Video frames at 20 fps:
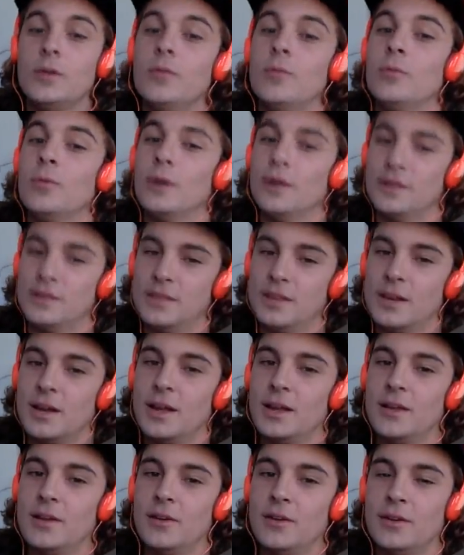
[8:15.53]
One thing
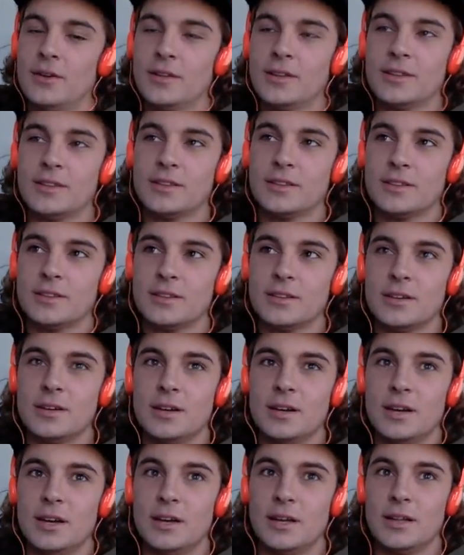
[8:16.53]
I noticed
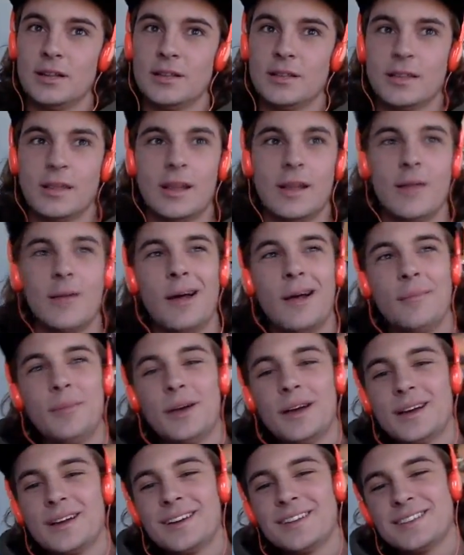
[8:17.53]
that I'm
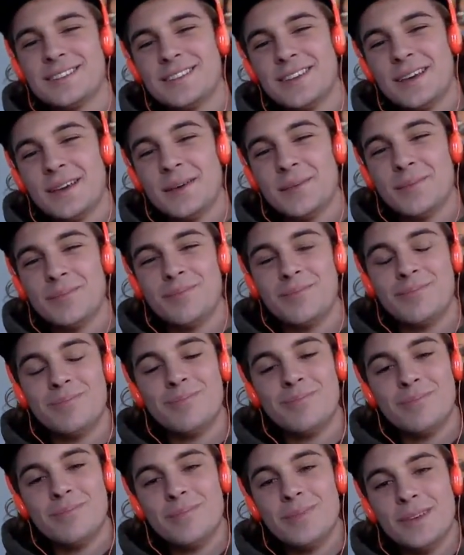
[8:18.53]
not going to say,
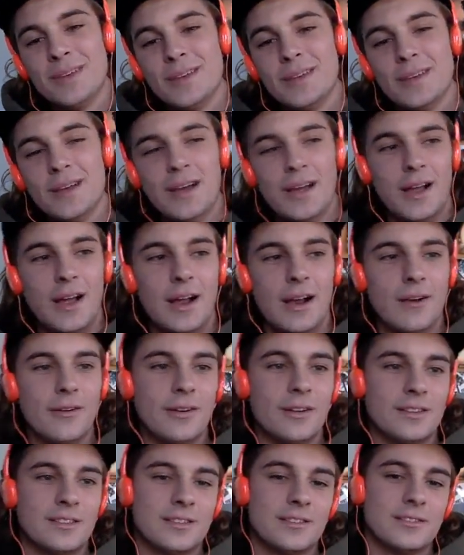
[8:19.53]
I don't
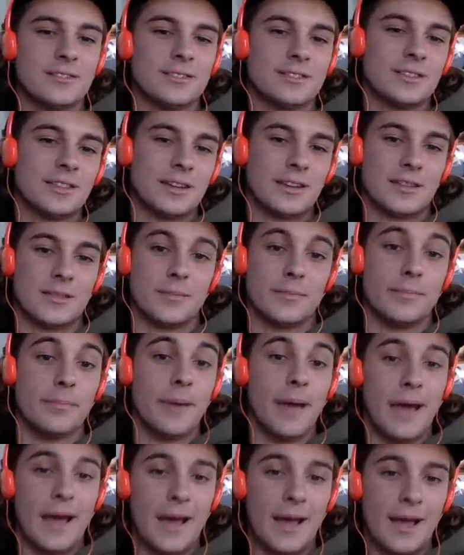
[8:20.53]
necessarily think it's
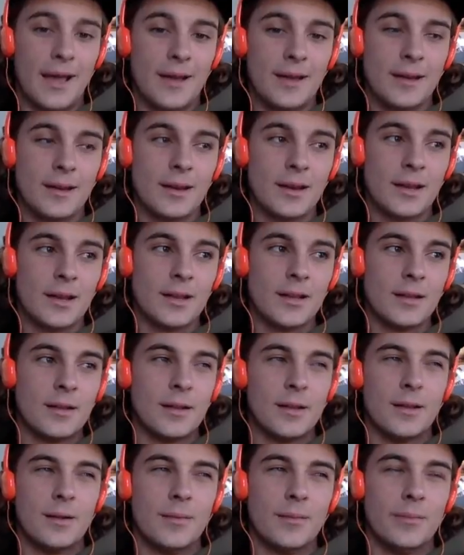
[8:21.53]
bad,
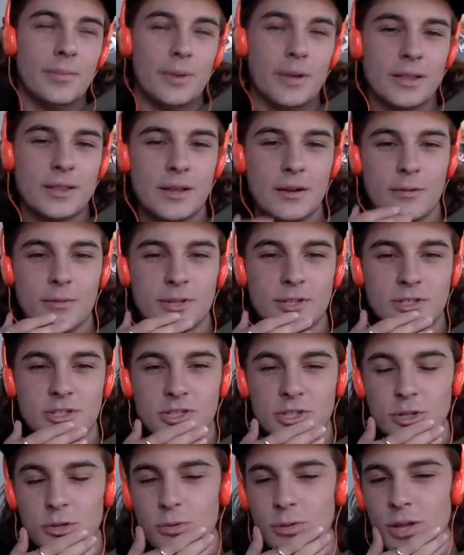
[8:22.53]
but there was
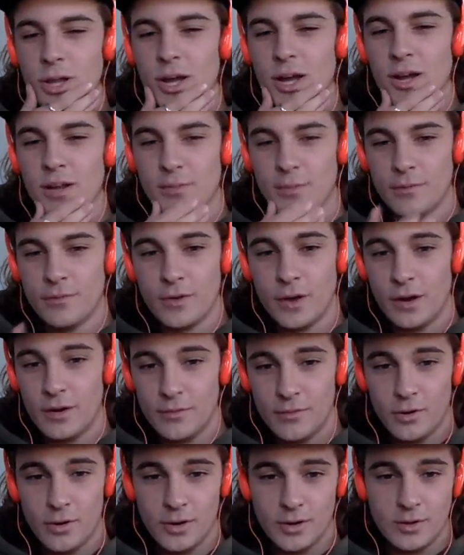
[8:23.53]
2 lines. We've kind
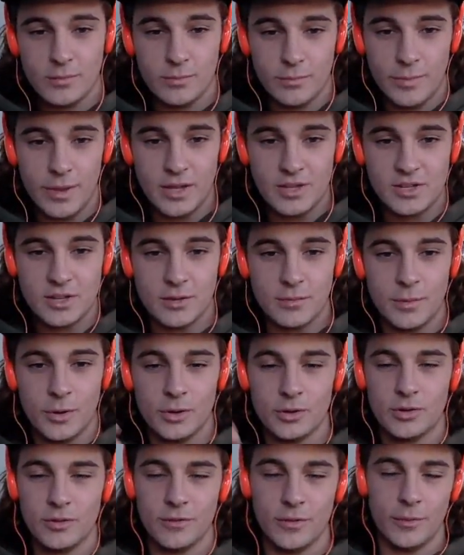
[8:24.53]
of already mentioned
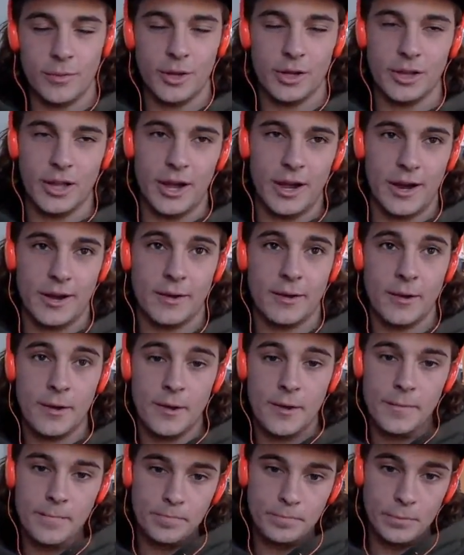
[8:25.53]
both of them. The line
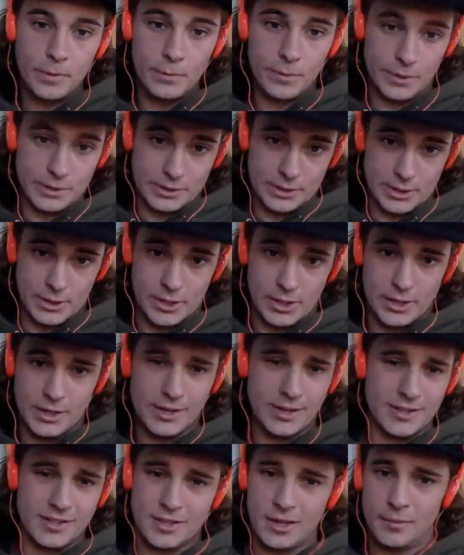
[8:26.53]
with he
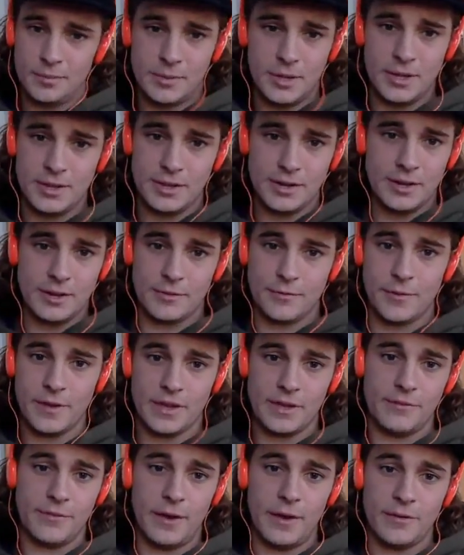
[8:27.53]
does something, then does
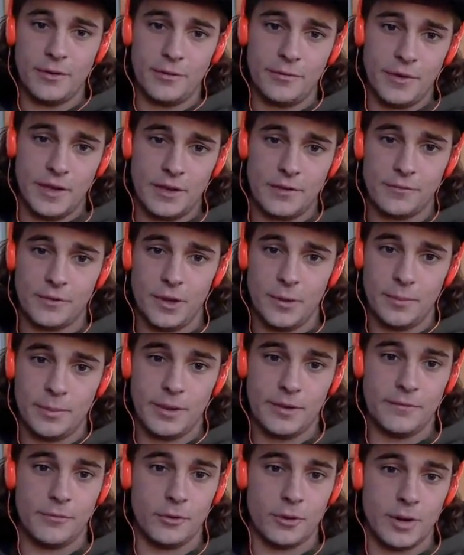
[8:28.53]
fakie 5-0, fakie flip, and
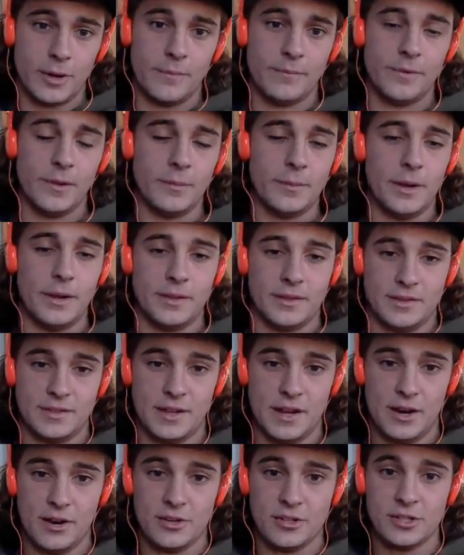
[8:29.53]
then full cab flip down the
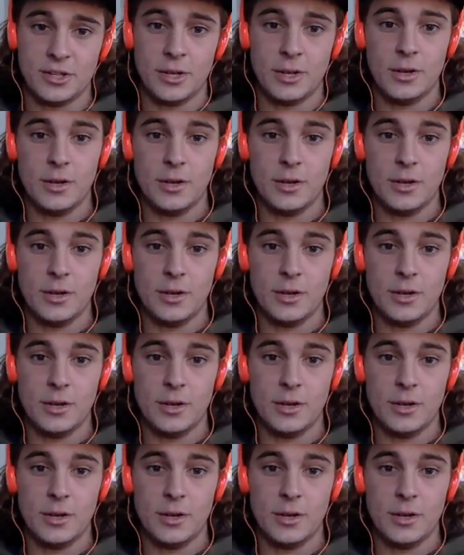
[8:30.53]
stairs. And